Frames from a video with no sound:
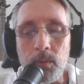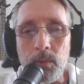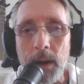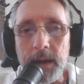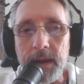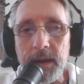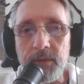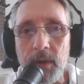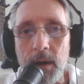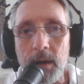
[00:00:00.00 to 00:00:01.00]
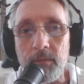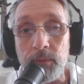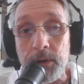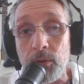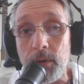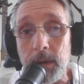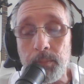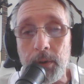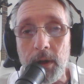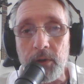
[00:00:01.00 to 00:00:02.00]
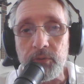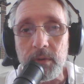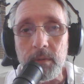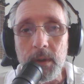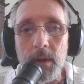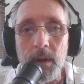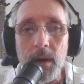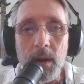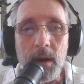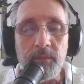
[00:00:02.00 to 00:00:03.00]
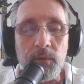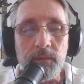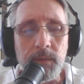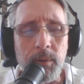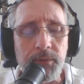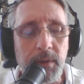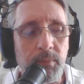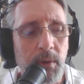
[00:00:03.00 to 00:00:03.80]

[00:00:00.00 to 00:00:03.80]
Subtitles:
rankings of returning production for a football team.